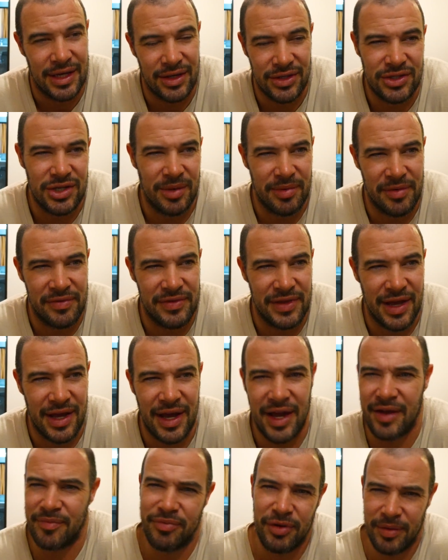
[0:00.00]
on top of that,
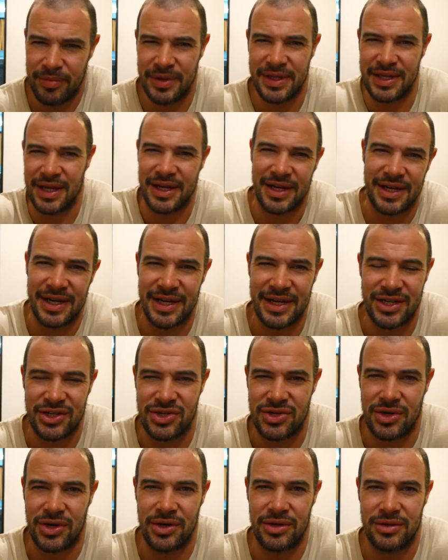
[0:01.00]
I've probably done an
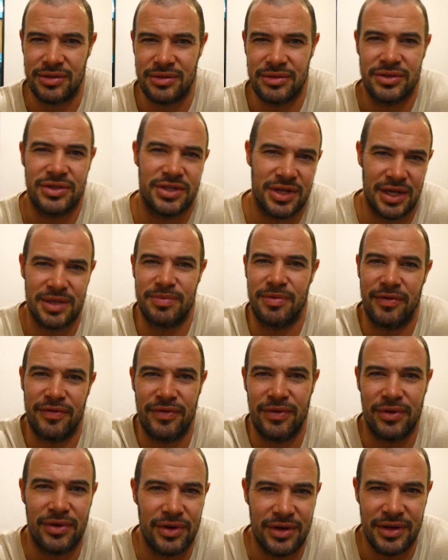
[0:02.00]
intro just
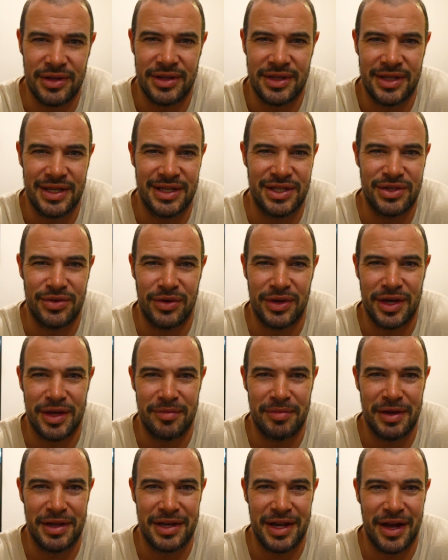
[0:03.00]
before this
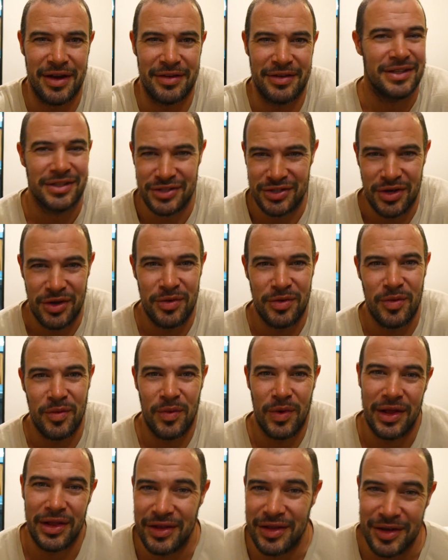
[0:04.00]
talking bit now. So
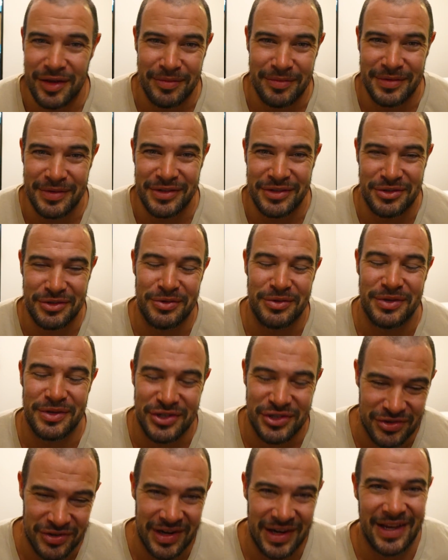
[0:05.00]
welcome to
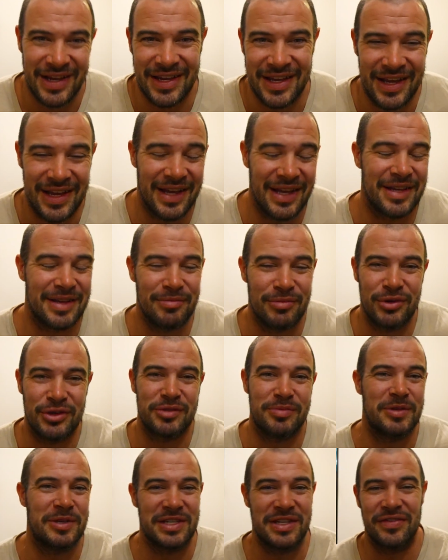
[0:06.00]
Sri Lanka, and more
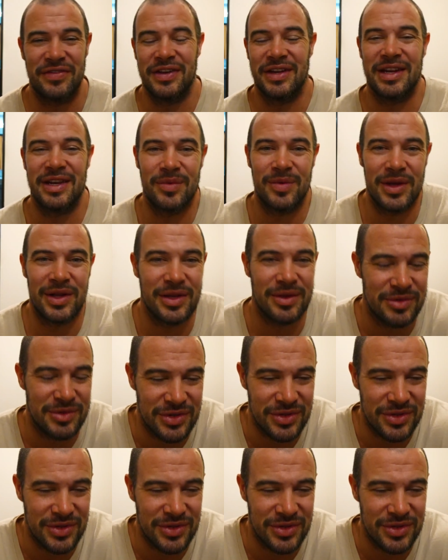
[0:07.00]
specifically, welcome to